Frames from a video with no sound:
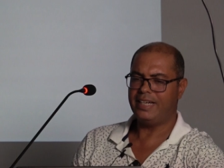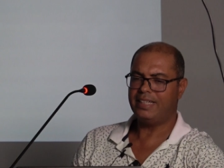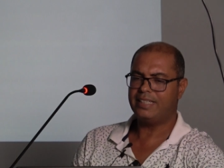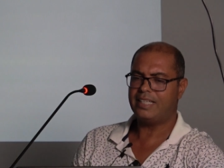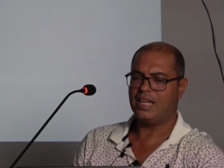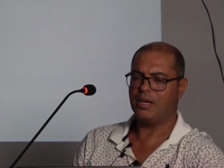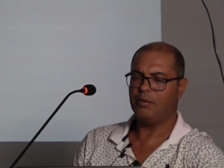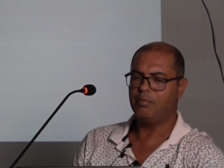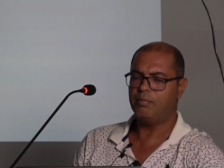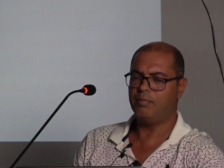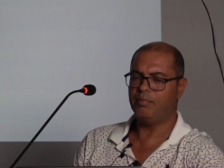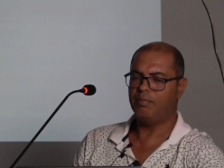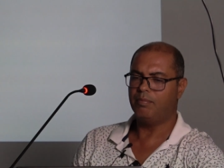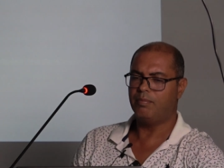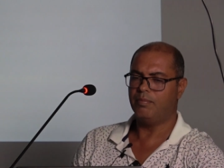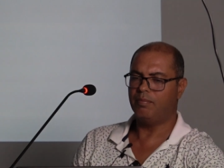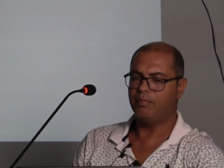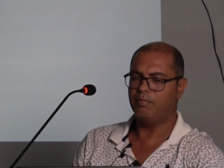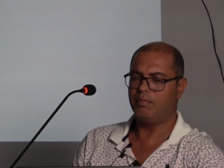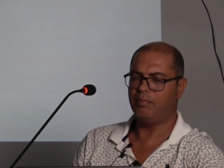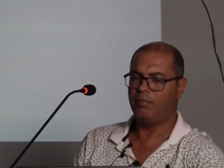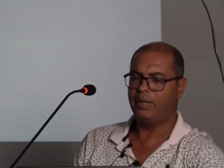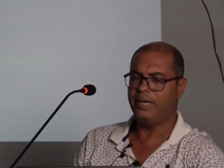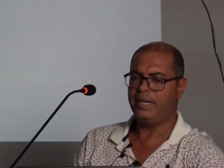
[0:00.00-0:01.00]

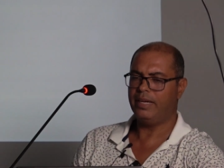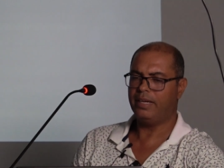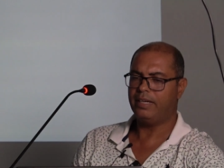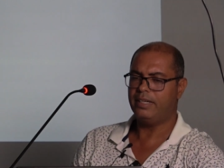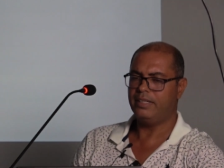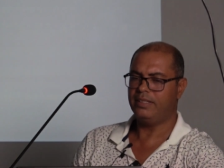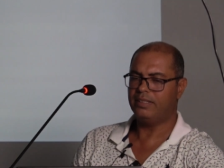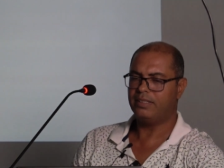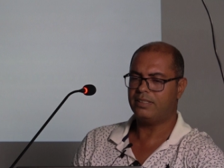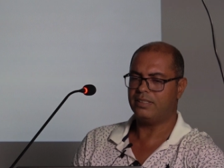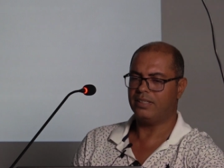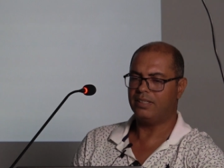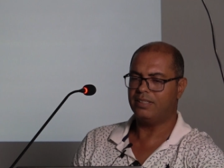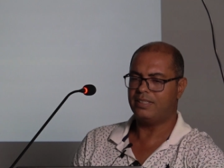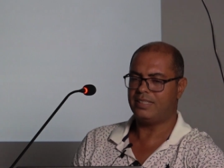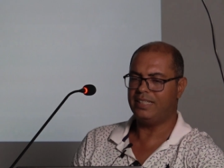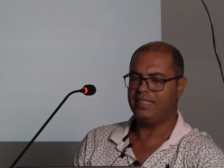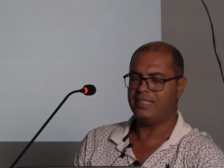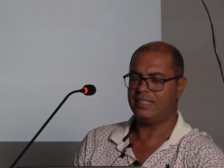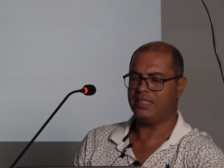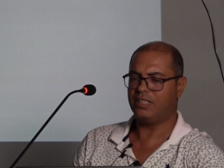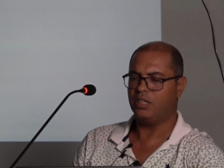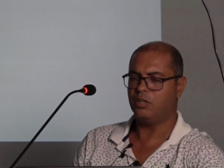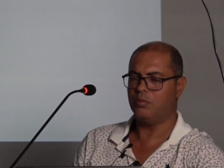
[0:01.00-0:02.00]
database
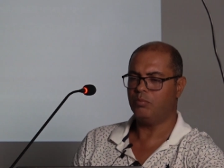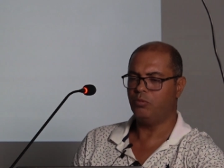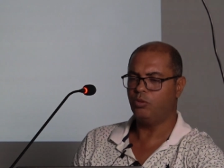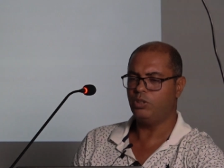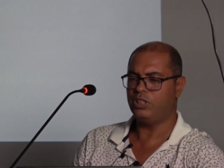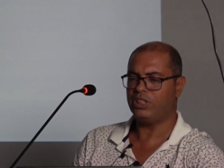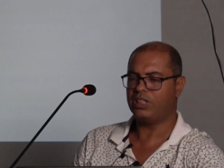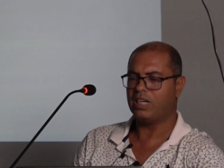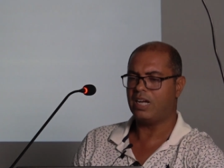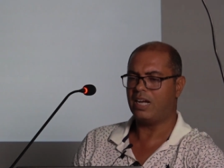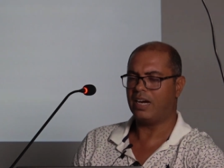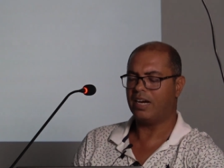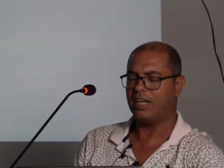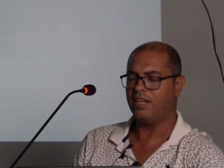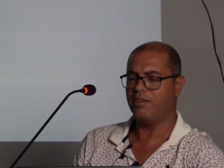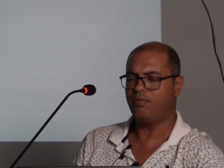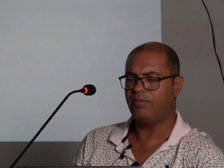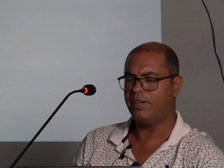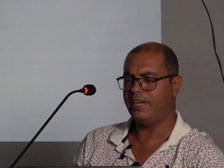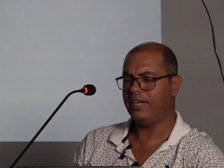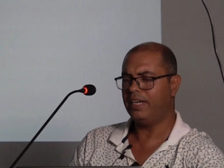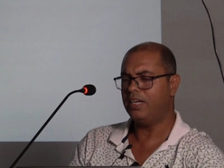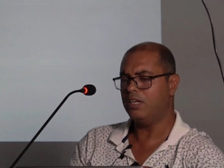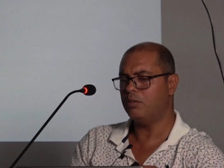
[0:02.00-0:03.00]
systems which are
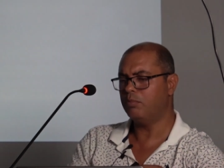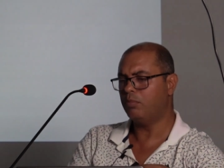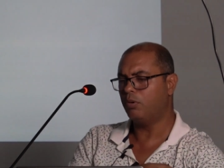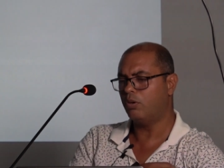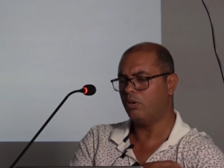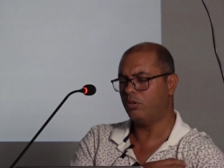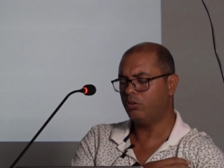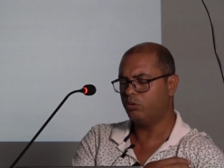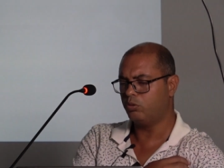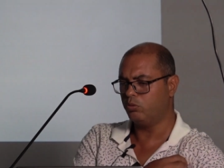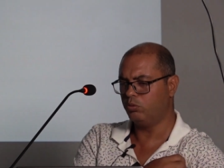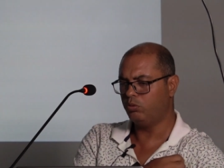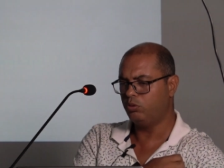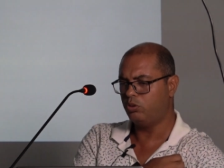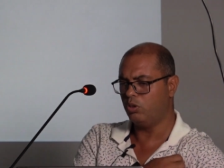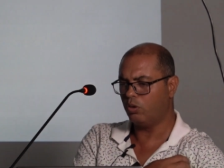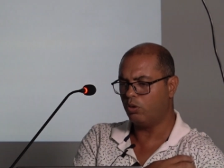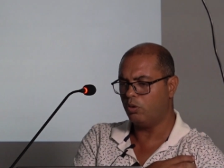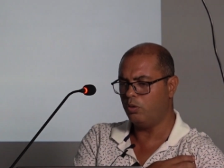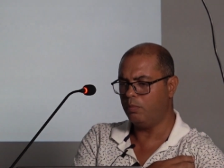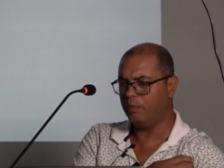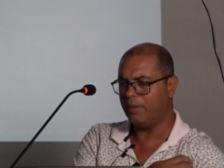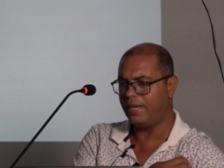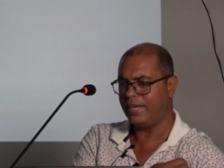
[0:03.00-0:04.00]
available to
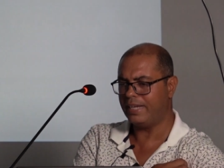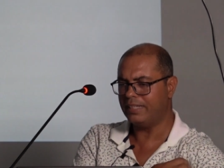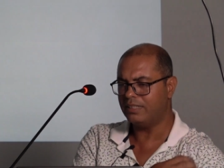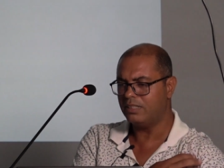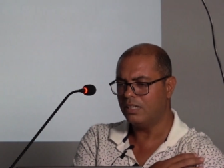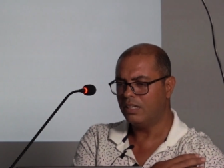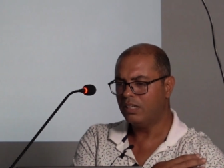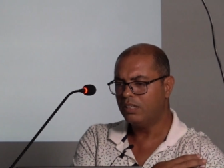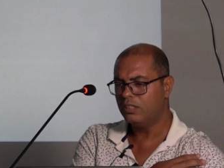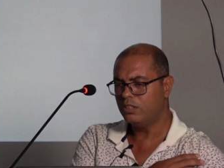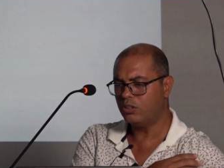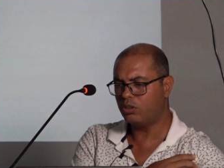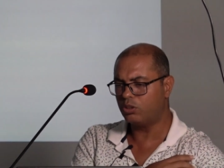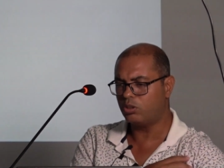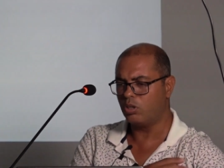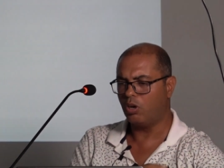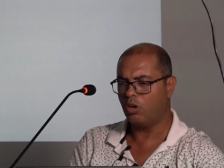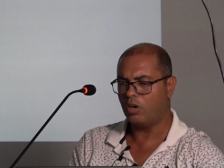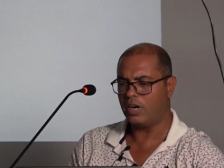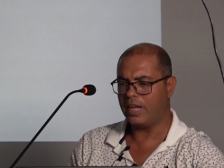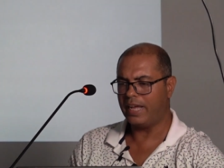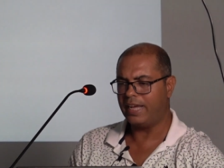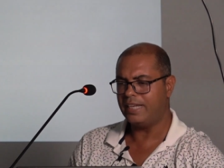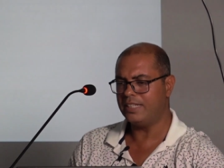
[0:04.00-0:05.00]
document,
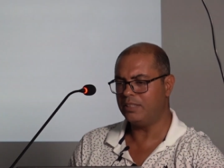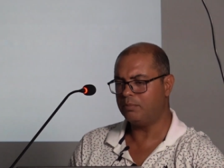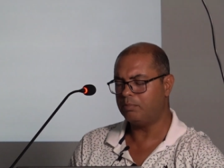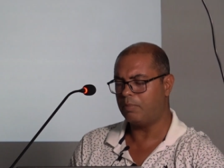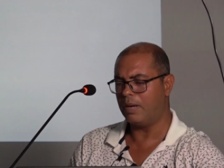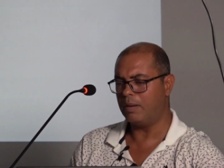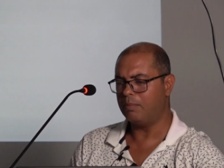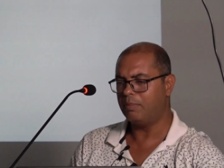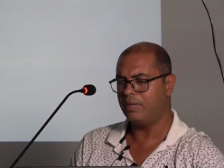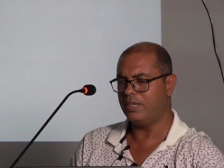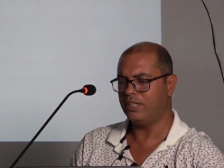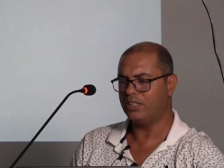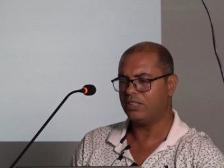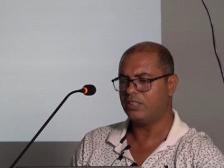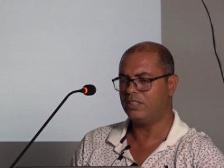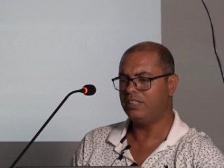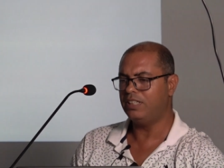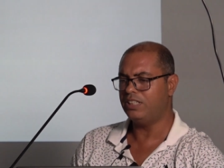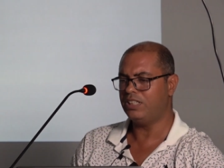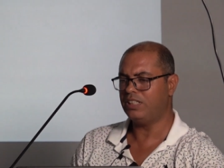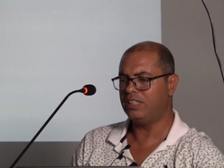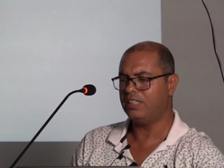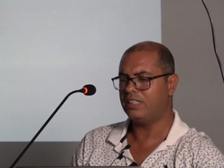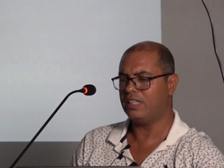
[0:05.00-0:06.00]
store, and publish
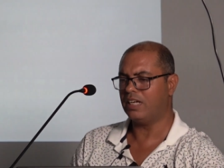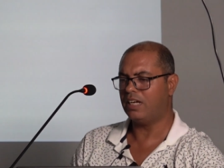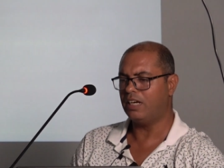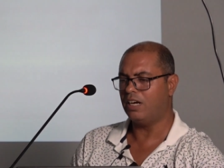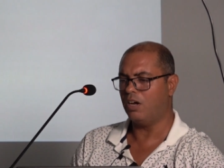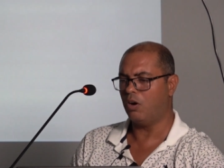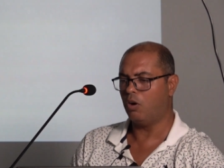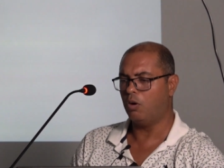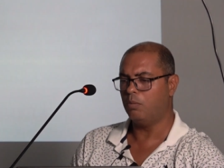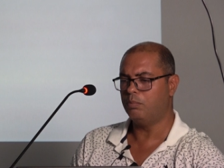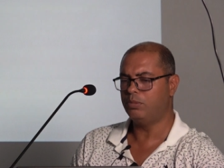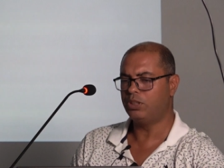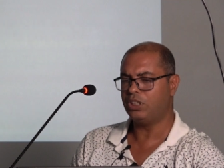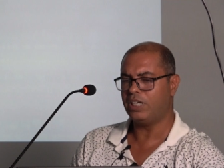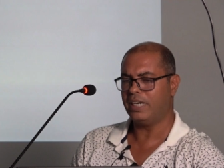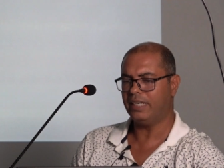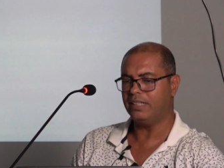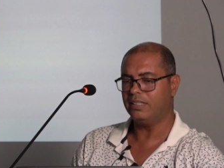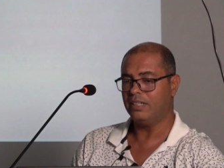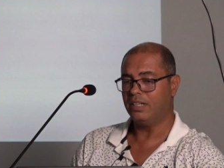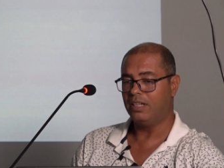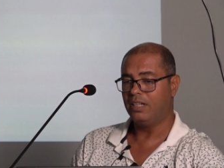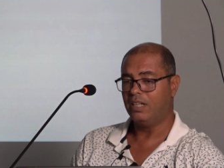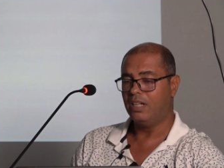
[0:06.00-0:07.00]
digital
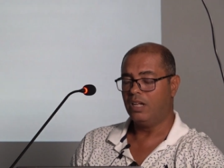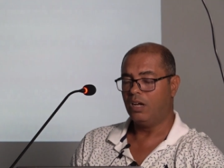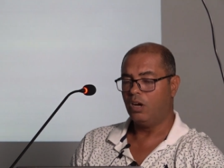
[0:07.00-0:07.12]
objects,